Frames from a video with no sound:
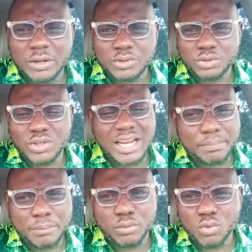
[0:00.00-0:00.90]
out so
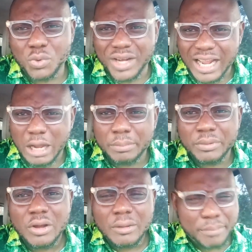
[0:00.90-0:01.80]
that people will help
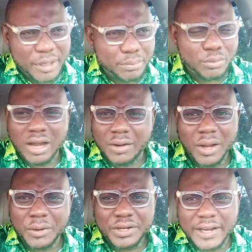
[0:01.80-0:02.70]
people
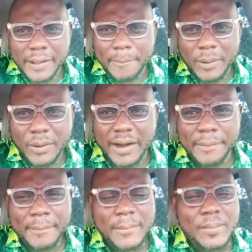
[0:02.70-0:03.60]
around here, all
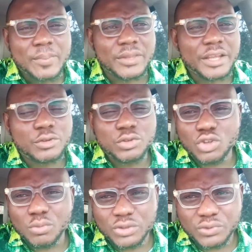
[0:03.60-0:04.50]
right? Thank you
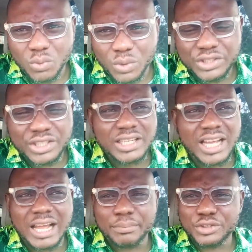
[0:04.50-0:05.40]
so much for watching.
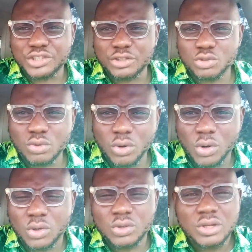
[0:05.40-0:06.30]
I appreciate you
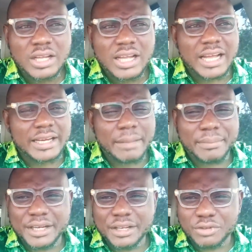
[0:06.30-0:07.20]
all, and I
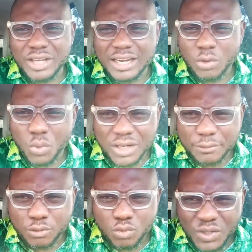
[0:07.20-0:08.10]
believe you had a
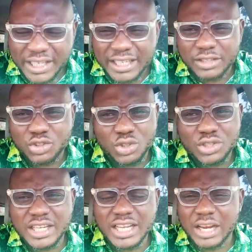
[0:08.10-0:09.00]
wonderful weekend and
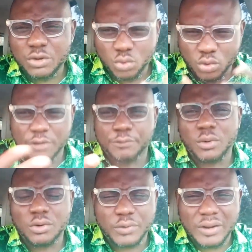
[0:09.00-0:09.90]
Sunday, and you're looking
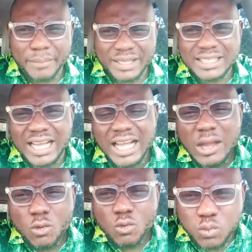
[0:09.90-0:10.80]
forward for a better
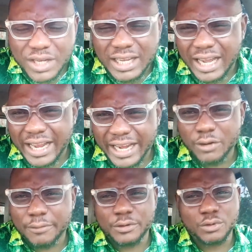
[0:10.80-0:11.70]
week
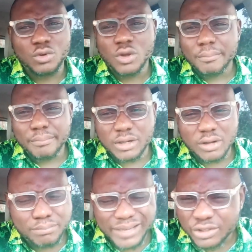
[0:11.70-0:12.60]
ahead of you. May
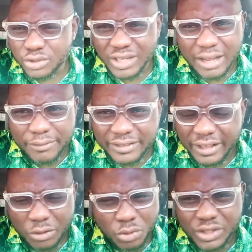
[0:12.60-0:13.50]
God bless you in
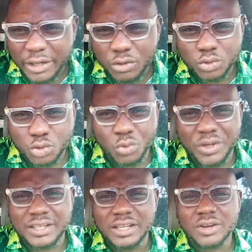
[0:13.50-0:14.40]
everything good that you're
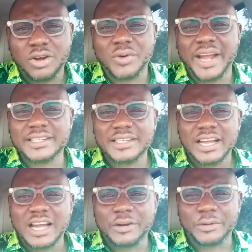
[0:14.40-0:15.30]
doing, all right?
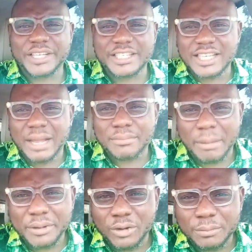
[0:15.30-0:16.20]
And on this, I'm
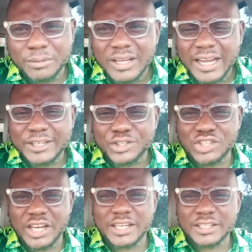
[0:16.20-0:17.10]
wrapping up and
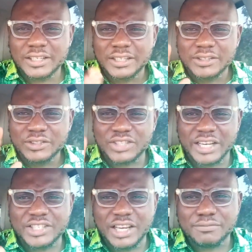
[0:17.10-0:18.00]
saying,
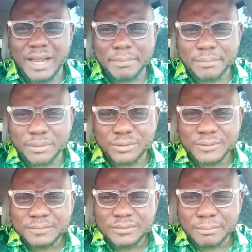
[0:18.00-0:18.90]
stay safe, my people.
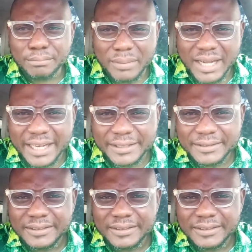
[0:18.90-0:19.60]
Bye-bye.